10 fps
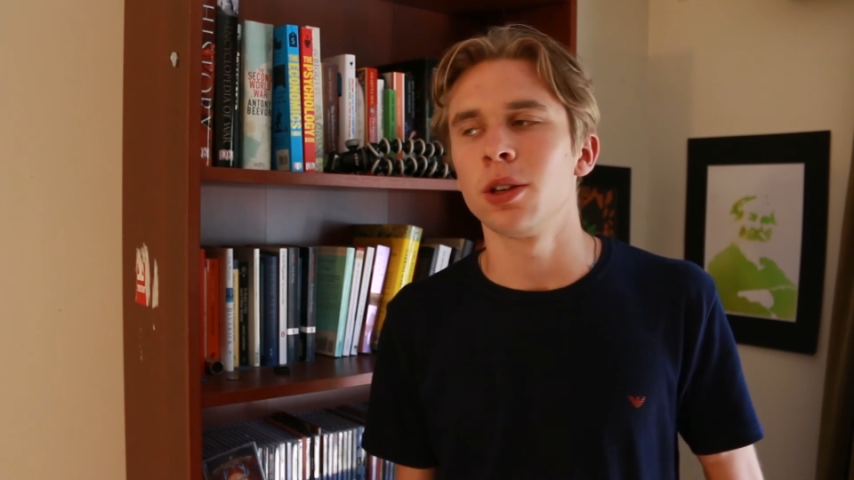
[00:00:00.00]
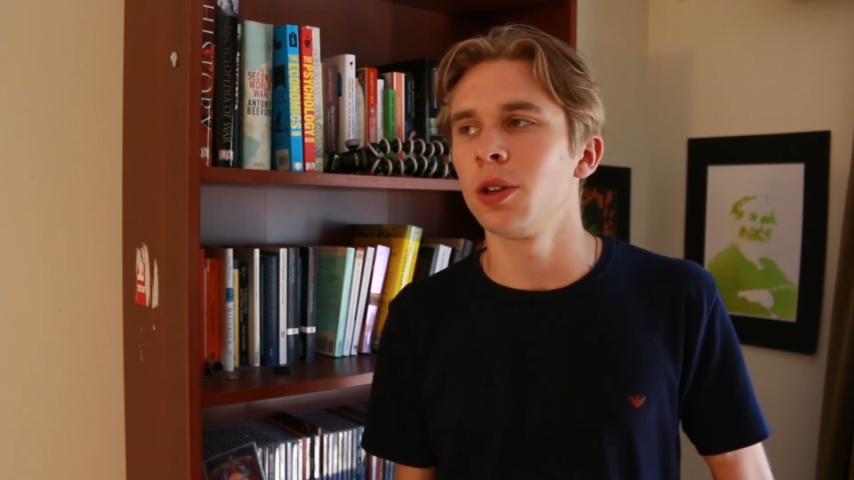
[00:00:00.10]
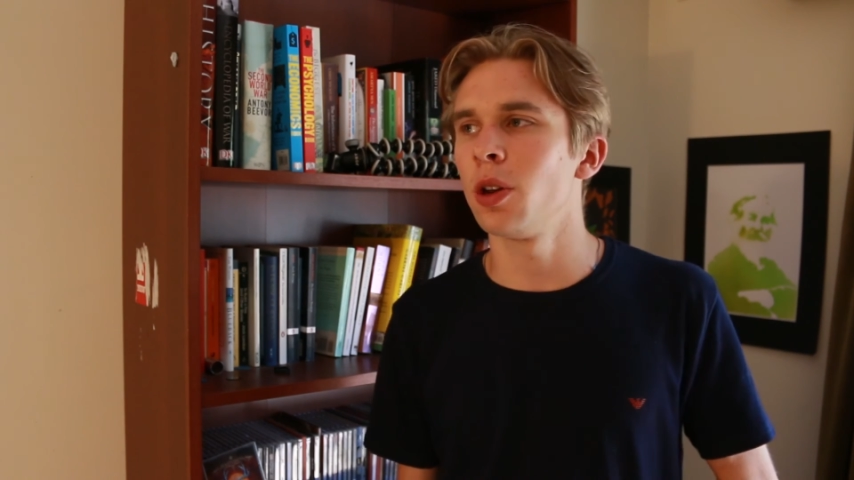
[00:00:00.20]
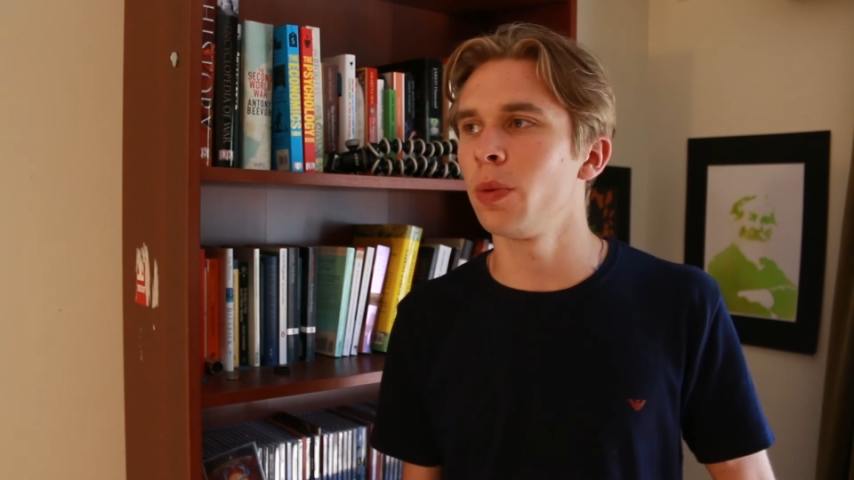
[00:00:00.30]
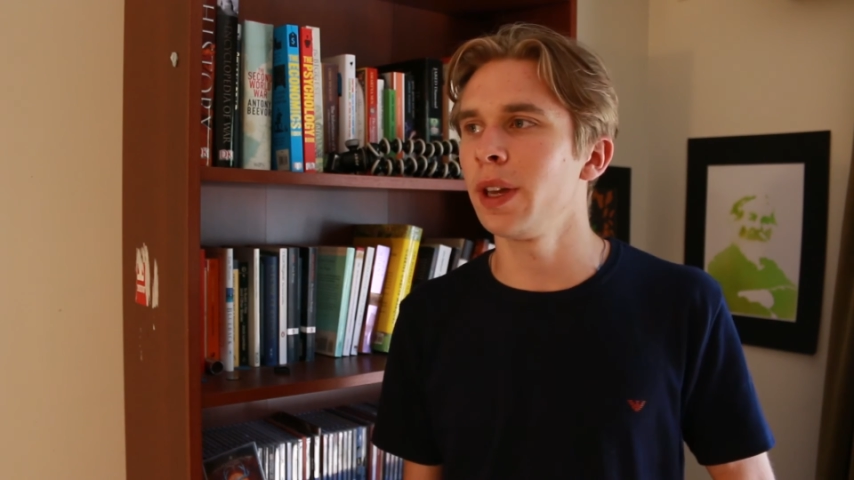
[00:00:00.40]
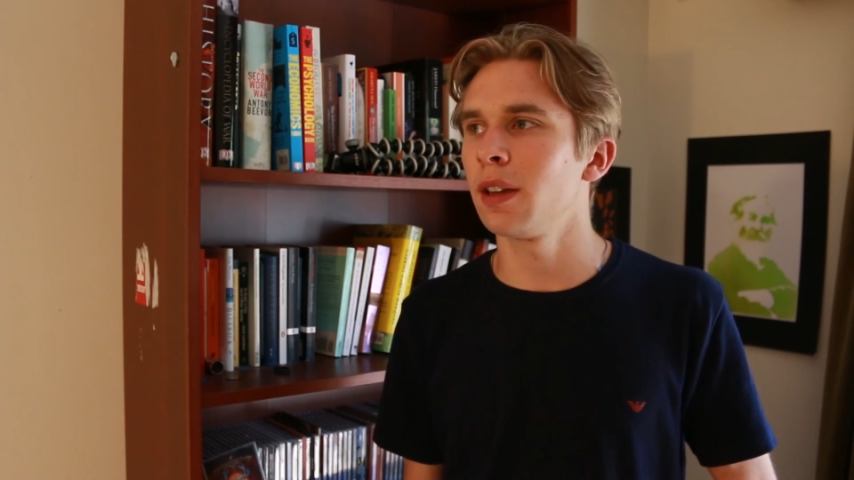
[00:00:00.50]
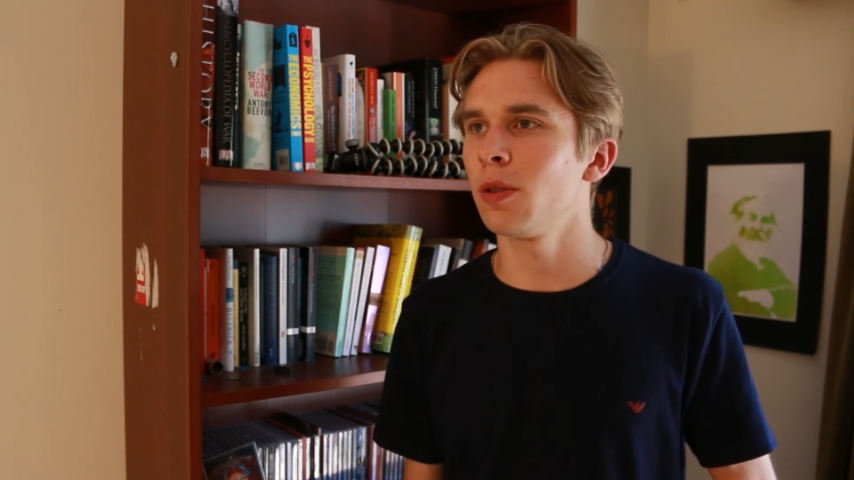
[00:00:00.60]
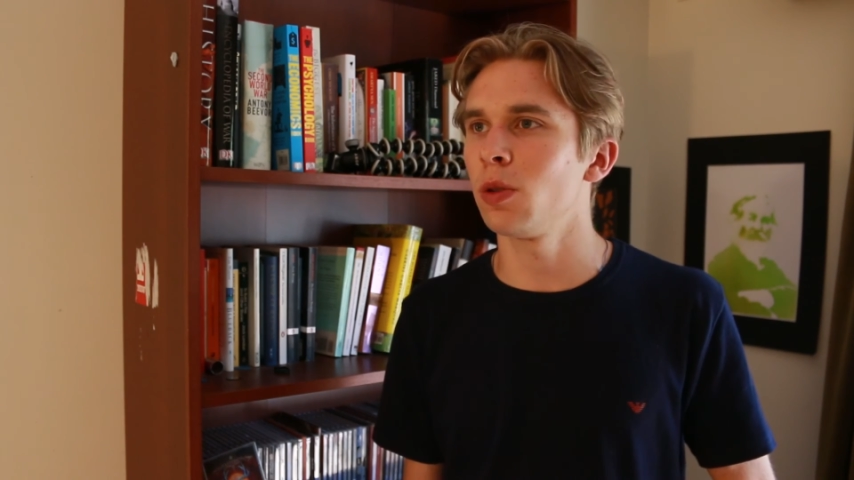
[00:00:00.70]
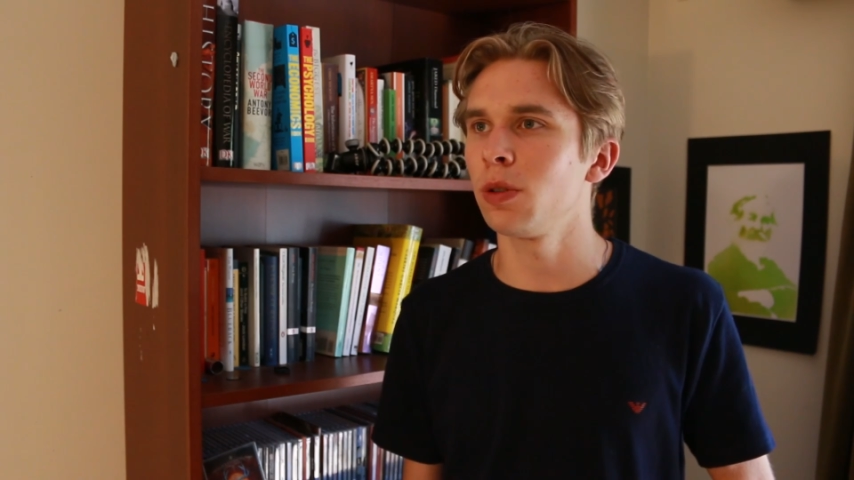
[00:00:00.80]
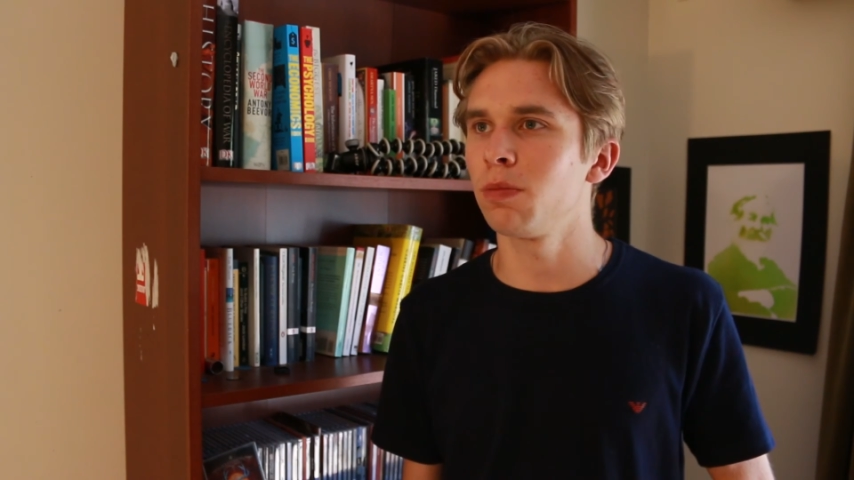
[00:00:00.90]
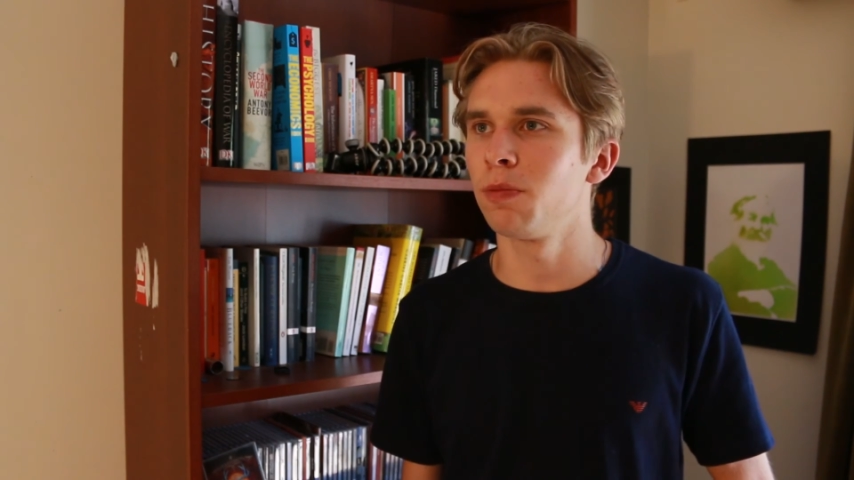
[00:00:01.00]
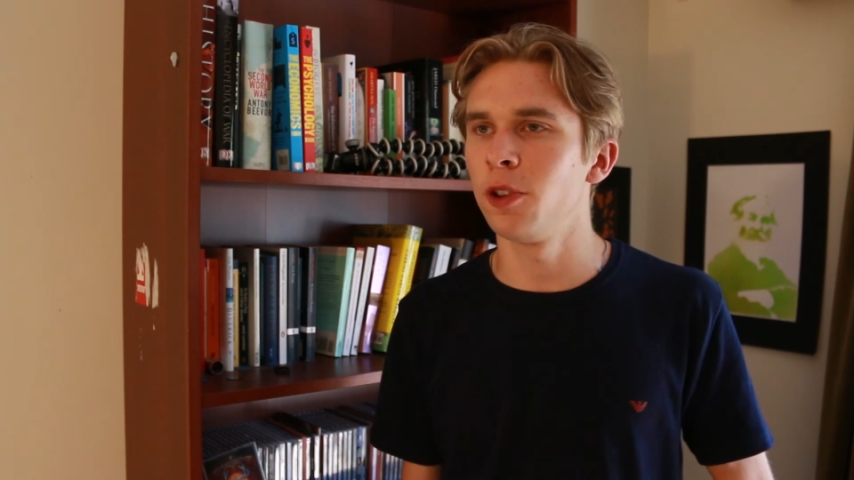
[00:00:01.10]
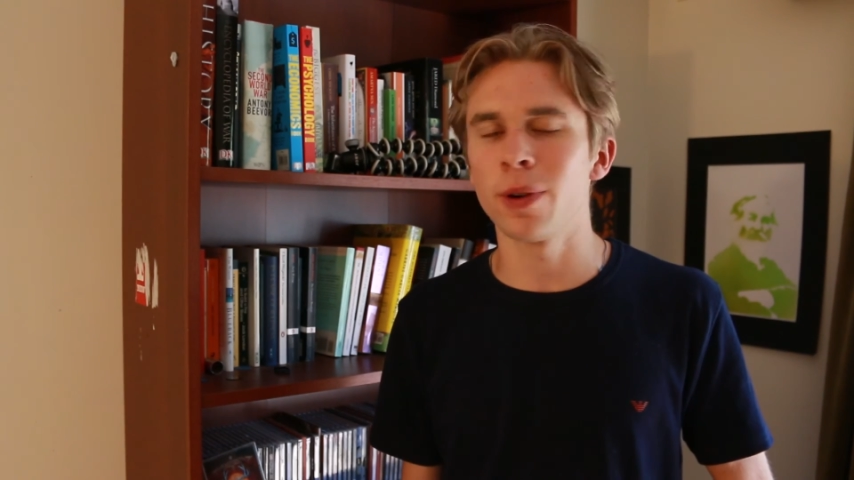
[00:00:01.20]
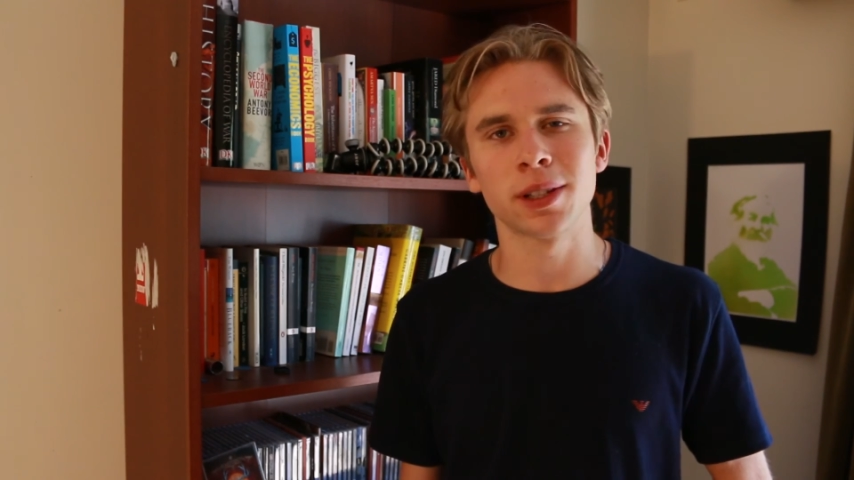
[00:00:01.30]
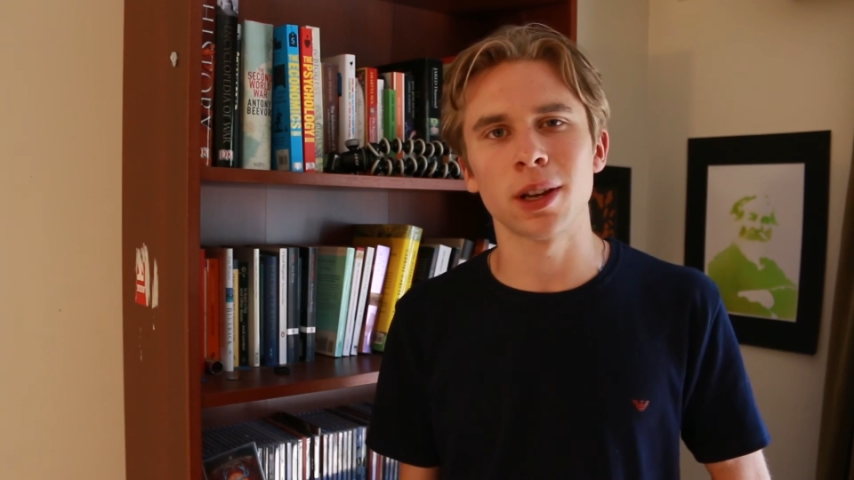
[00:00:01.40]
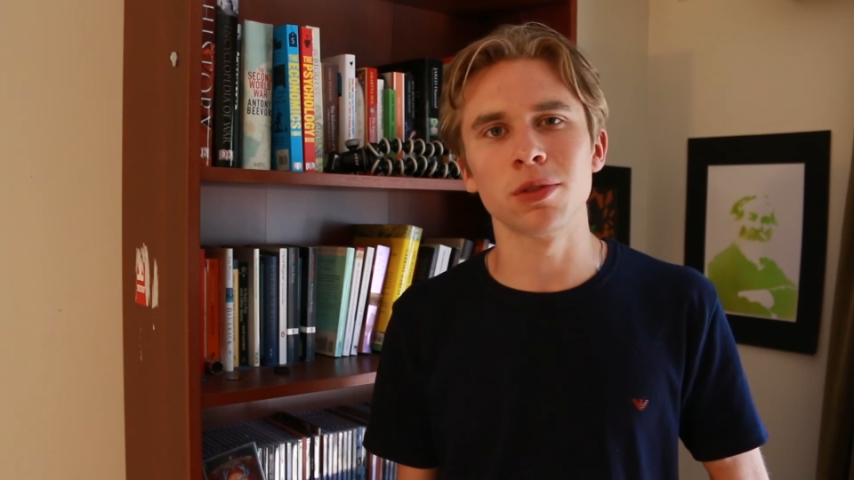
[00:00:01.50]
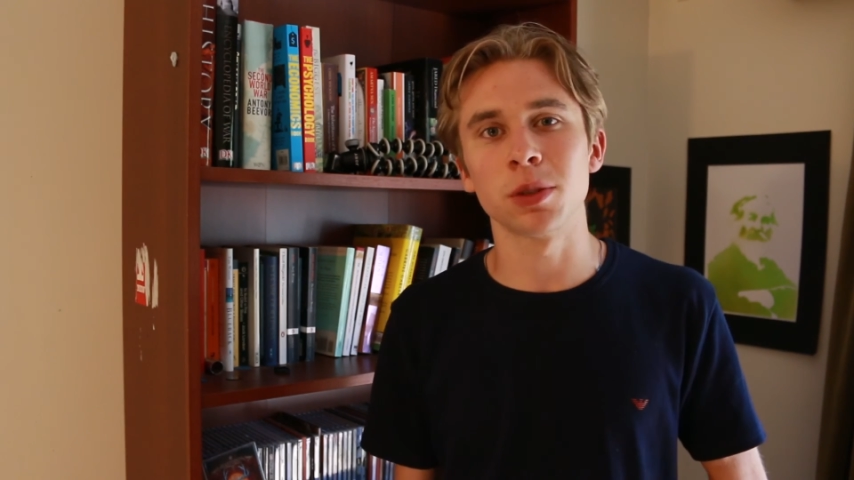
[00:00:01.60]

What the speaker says: we can all view ourselves